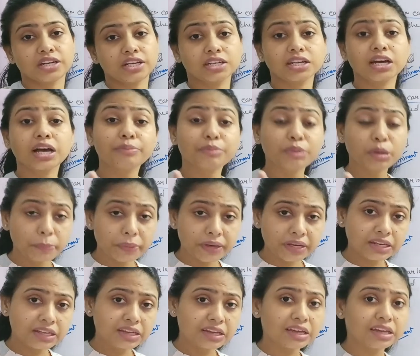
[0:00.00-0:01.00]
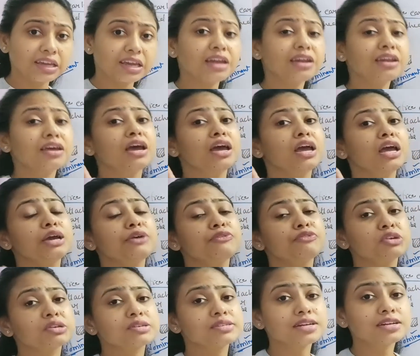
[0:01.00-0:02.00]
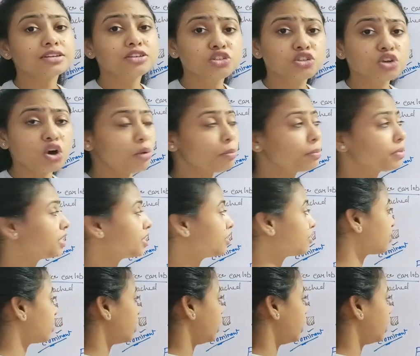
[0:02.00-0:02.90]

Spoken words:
trait, I'm repeating again, if it is a dominant